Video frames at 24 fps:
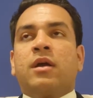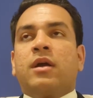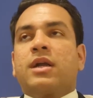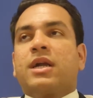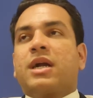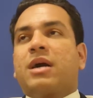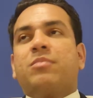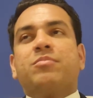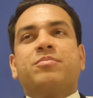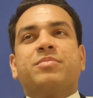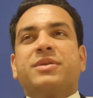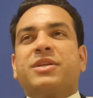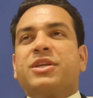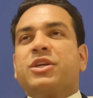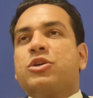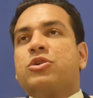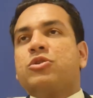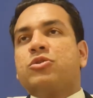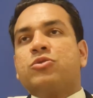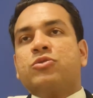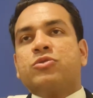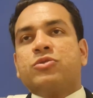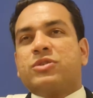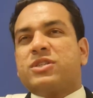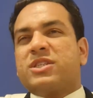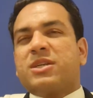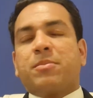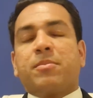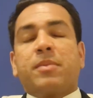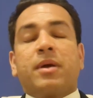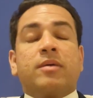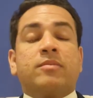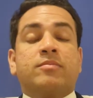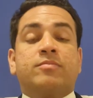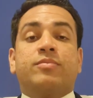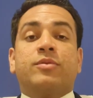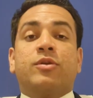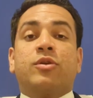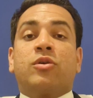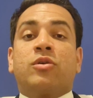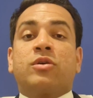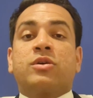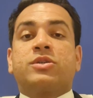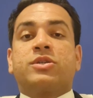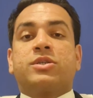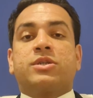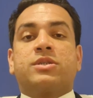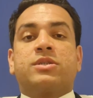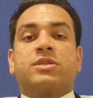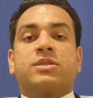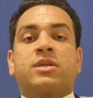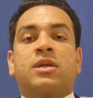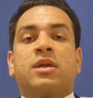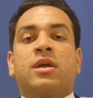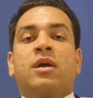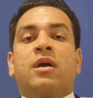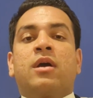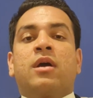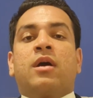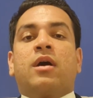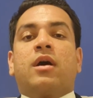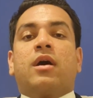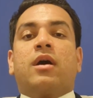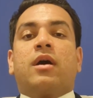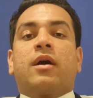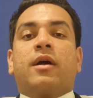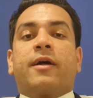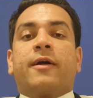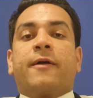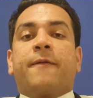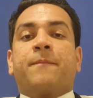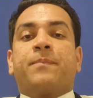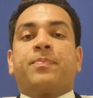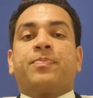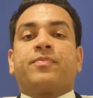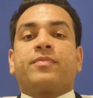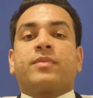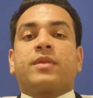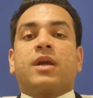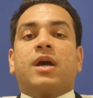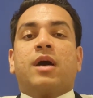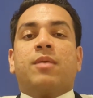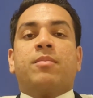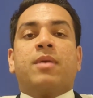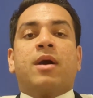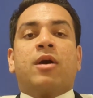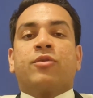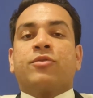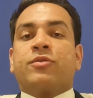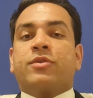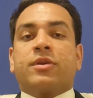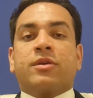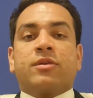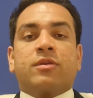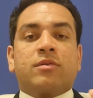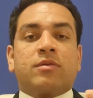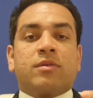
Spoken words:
company grew some obnoxious amount,